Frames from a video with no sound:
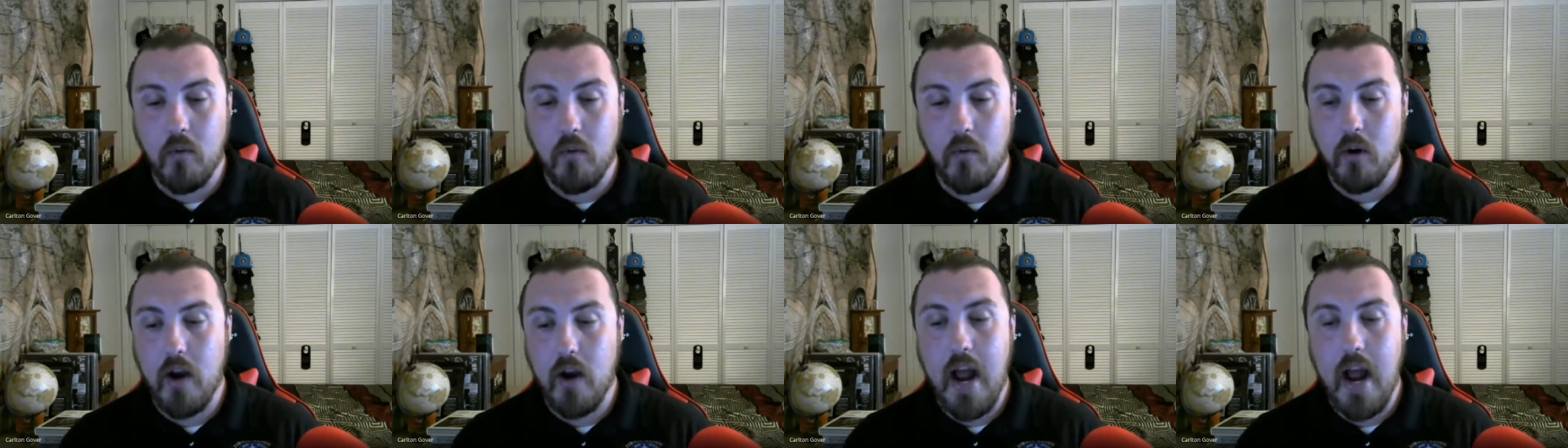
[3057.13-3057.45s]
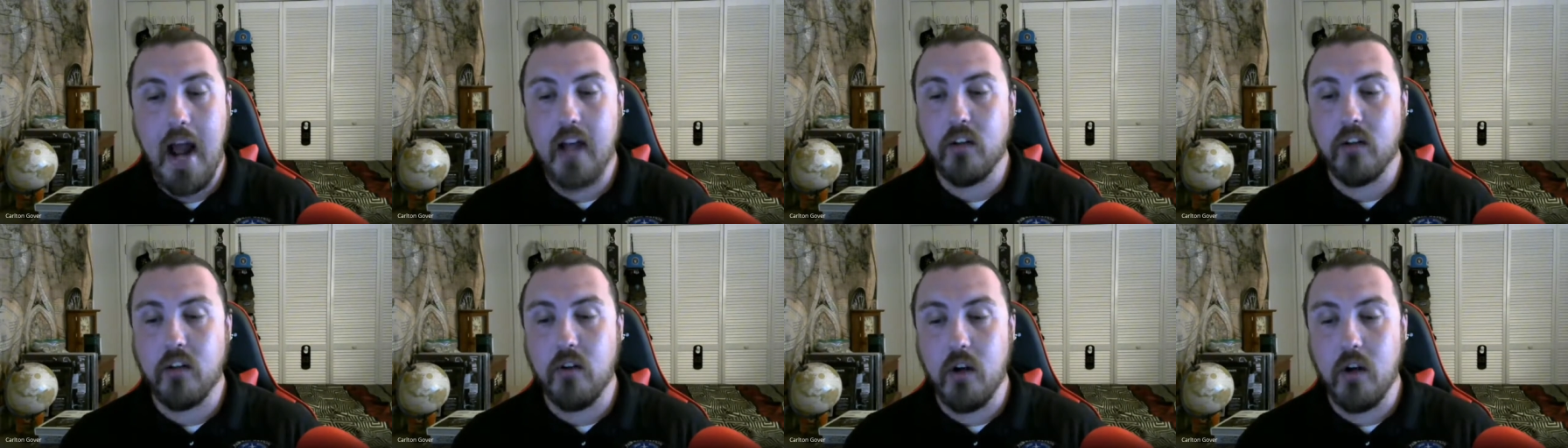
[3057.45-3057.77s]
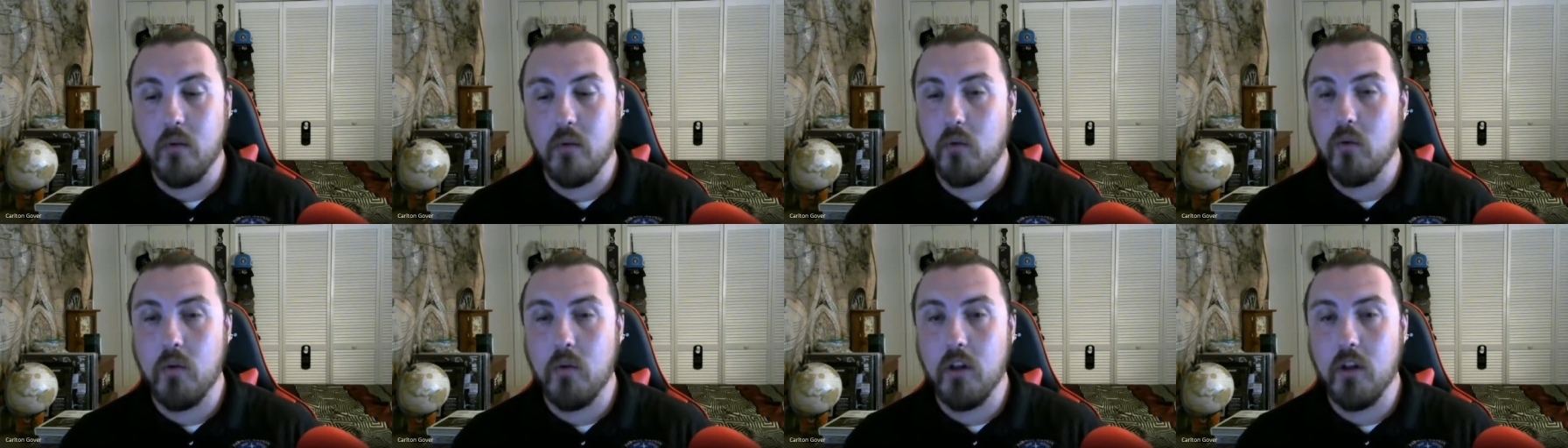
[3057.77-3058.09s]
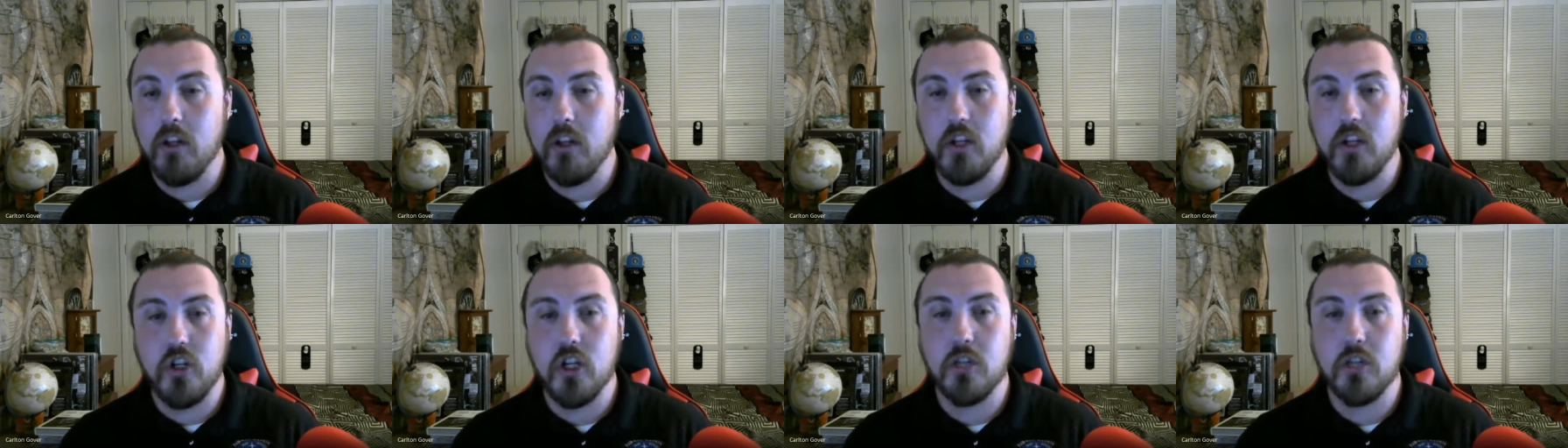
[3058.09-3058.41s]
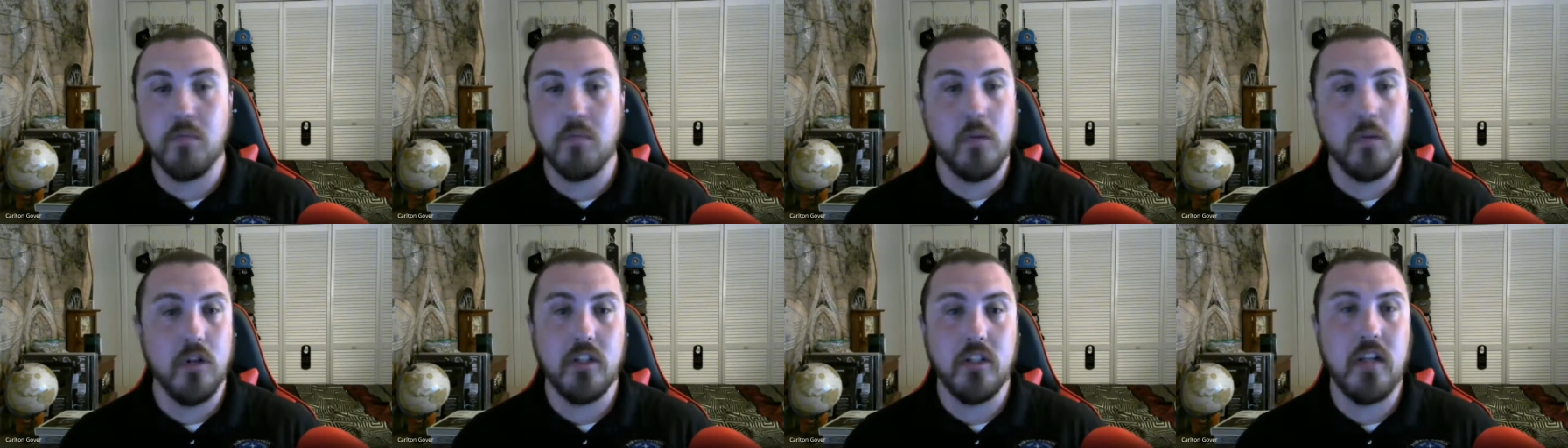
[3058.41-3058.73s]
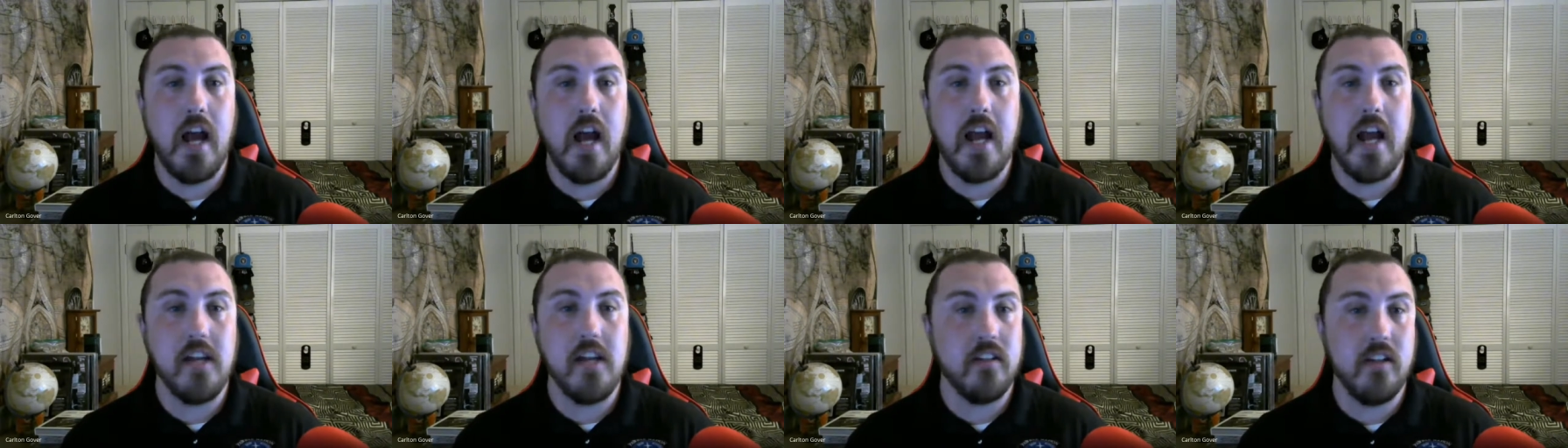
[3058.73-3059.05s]
were accurate were really just
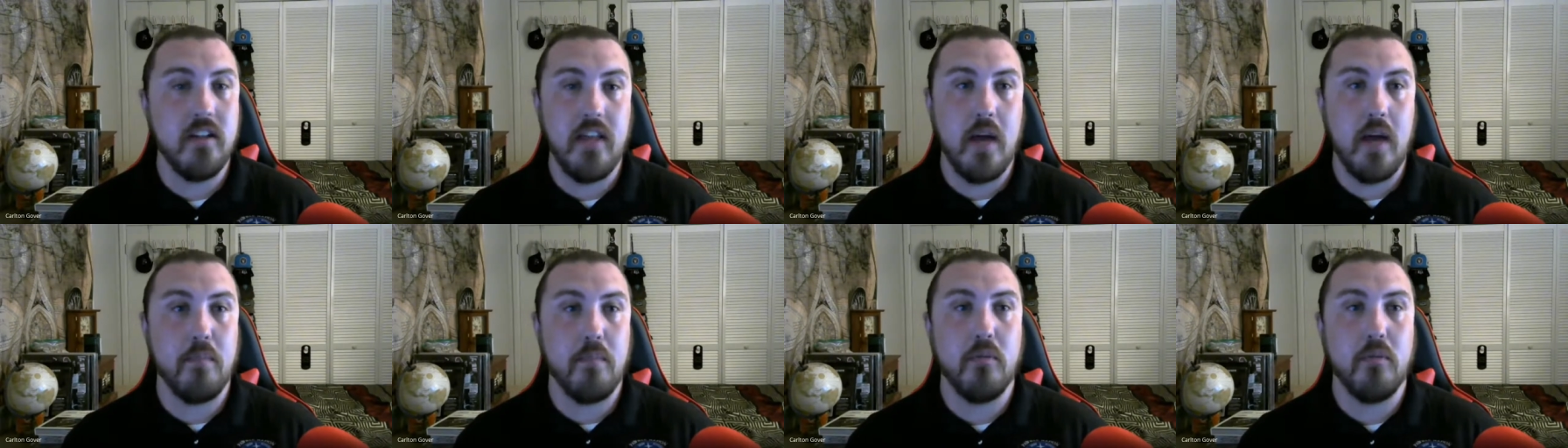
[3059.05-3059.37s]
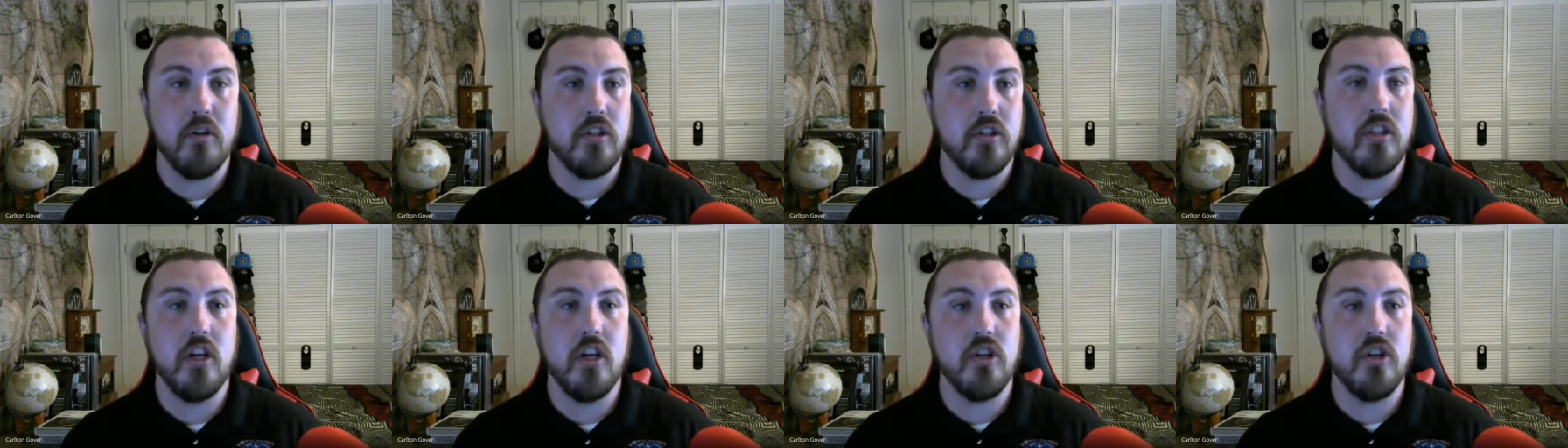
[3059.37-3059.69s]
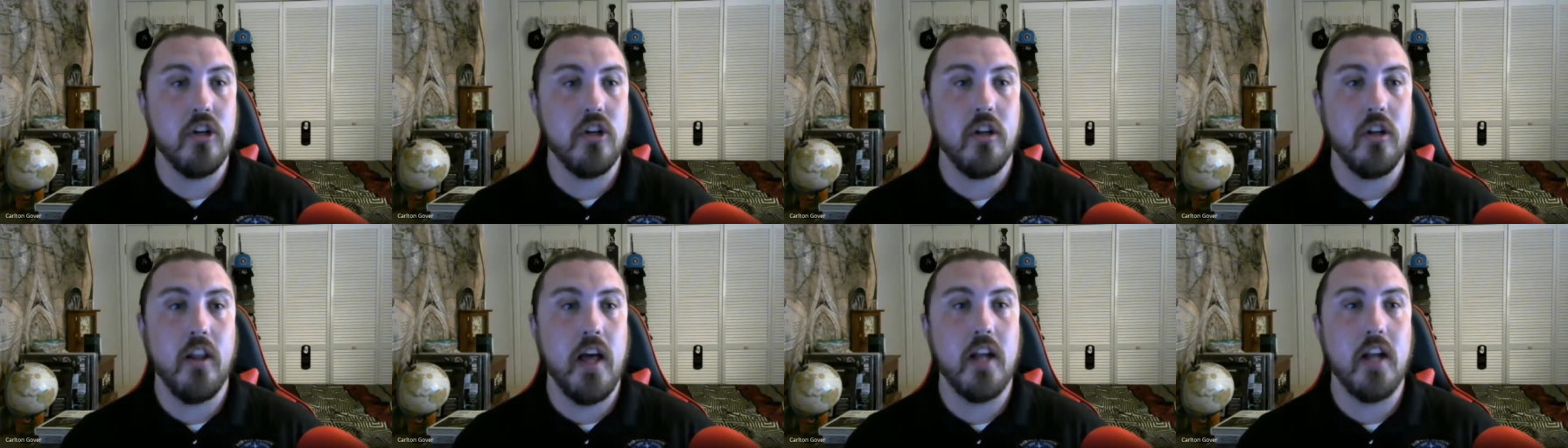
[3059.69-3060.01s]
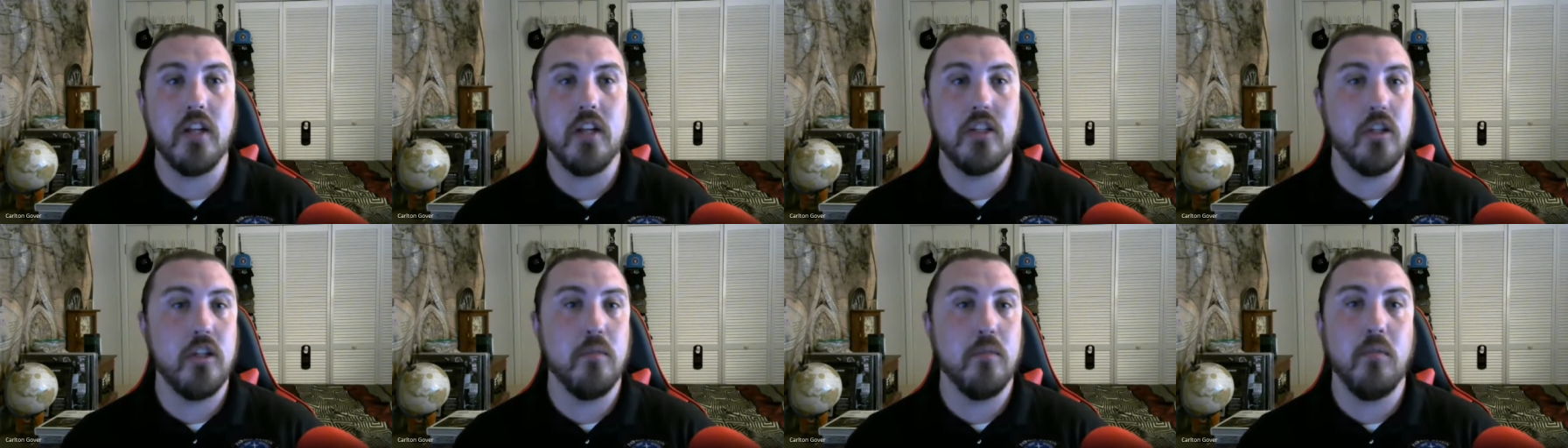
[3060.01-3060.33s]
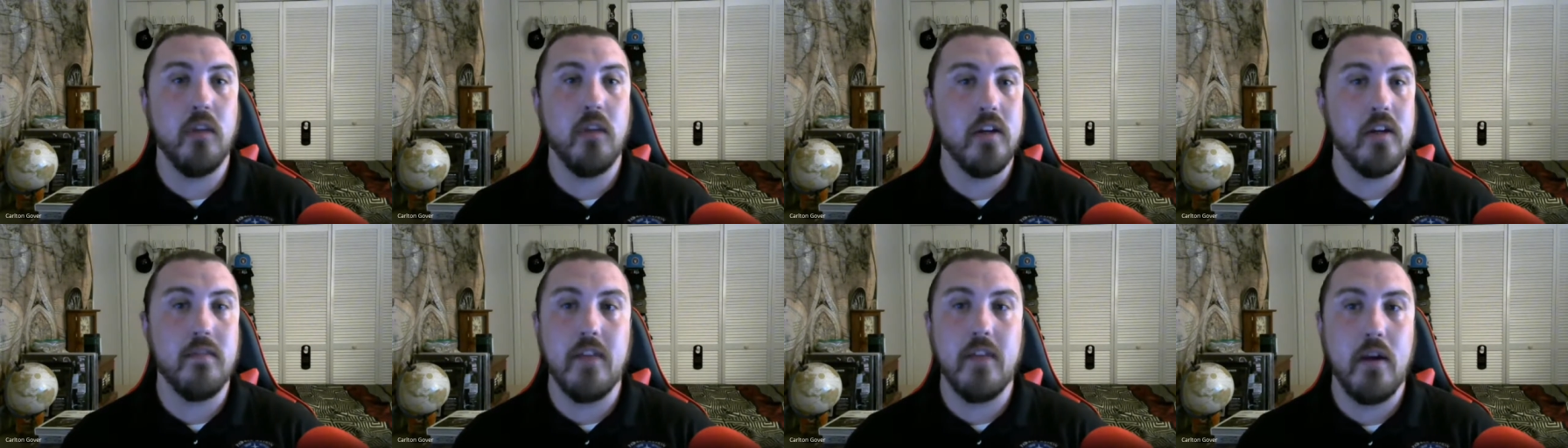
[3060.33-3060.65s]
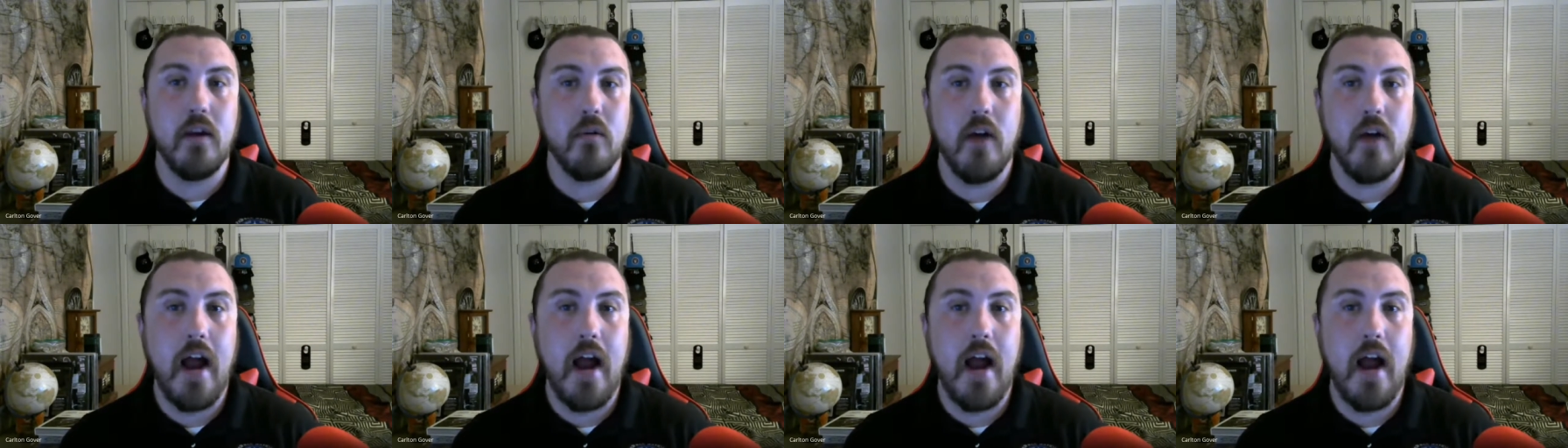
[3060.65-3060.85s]
precise, and that precision led us to believe they were